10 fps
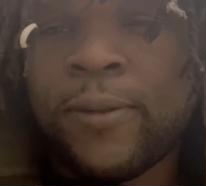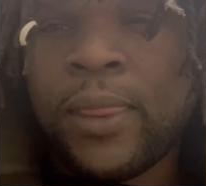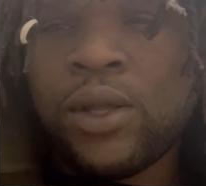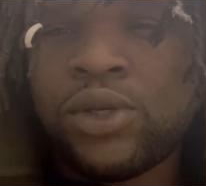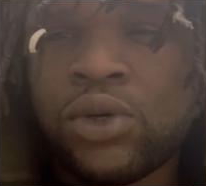
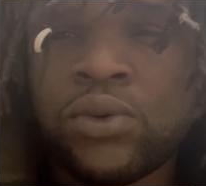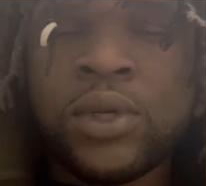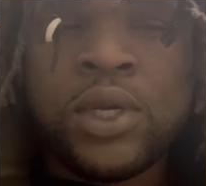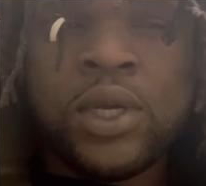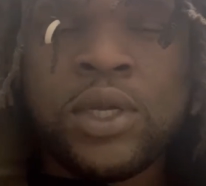So
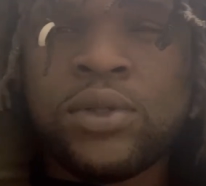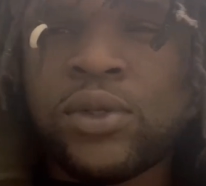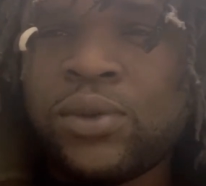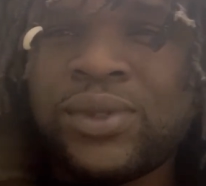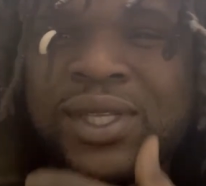
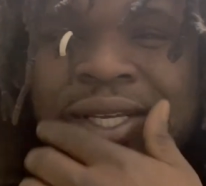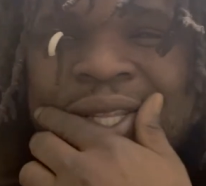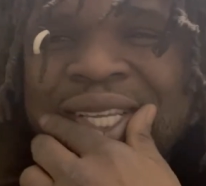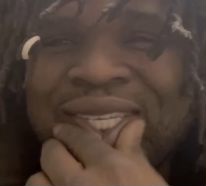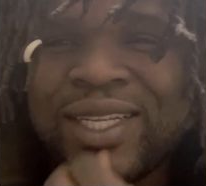don't think
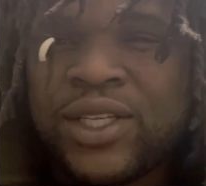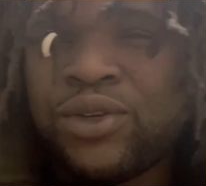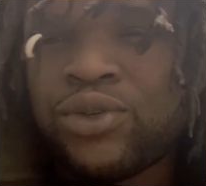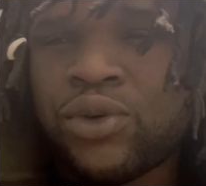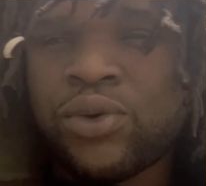that selling
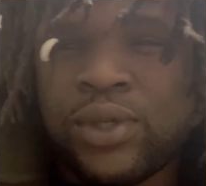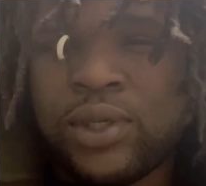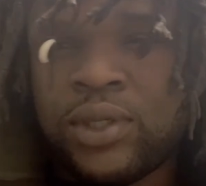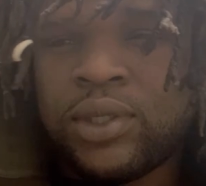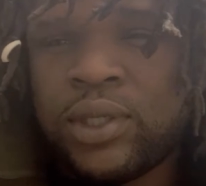your soul
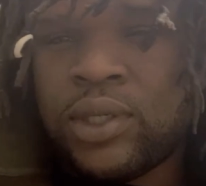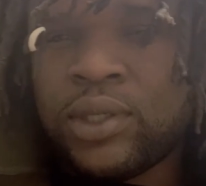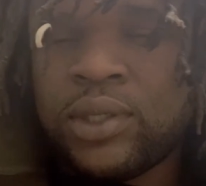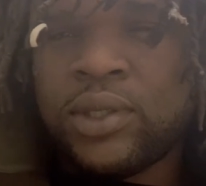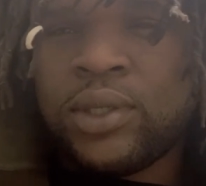is
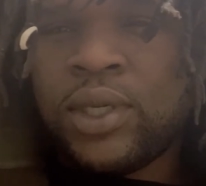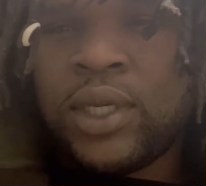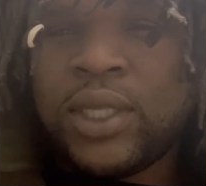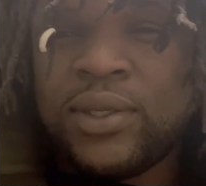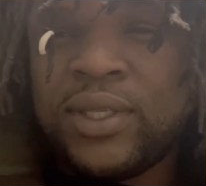is
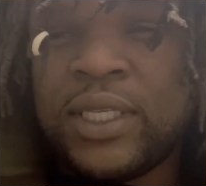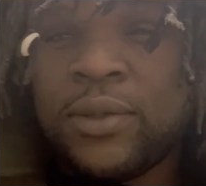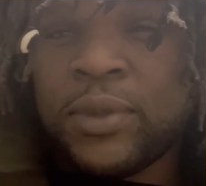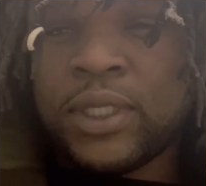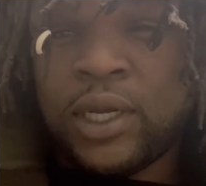there's
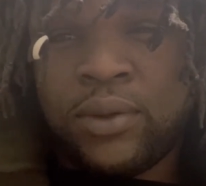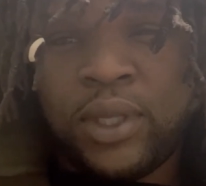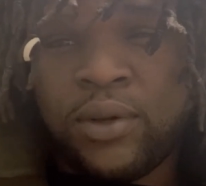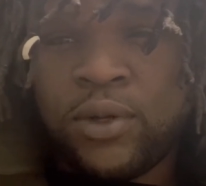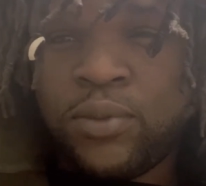demons out
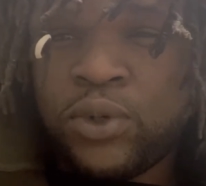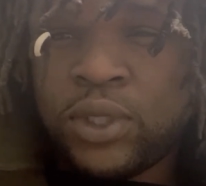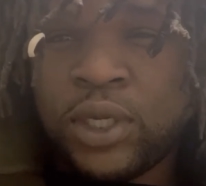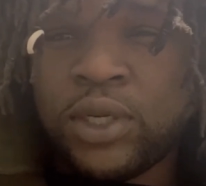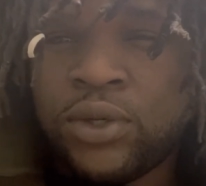there in the
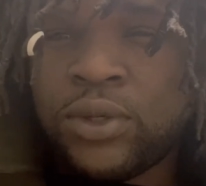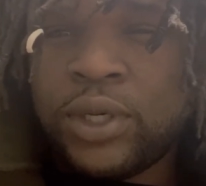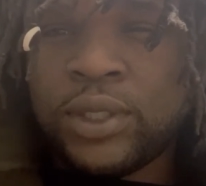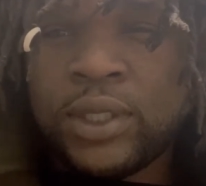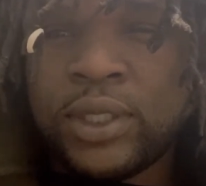music industry
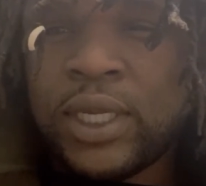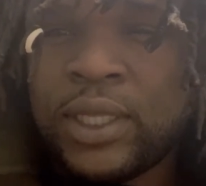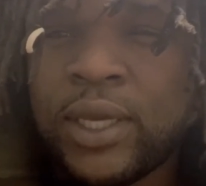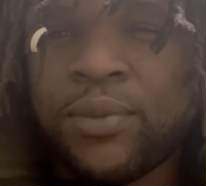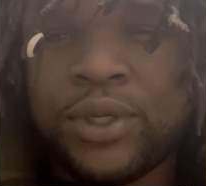because there's not
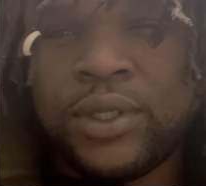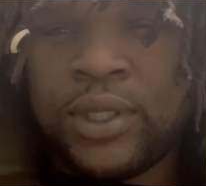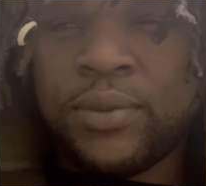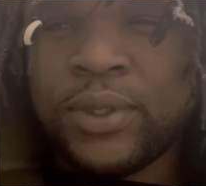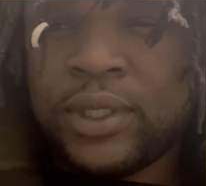that much
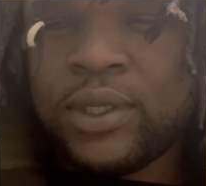demons.